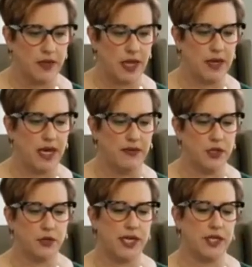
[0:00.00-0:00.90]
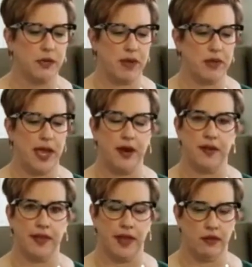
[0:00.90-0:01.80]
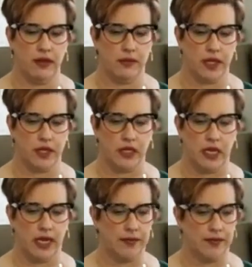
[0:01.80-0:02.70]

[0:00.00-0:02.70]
I'm kind of intrigued about the hair thing. I'm not going to lie.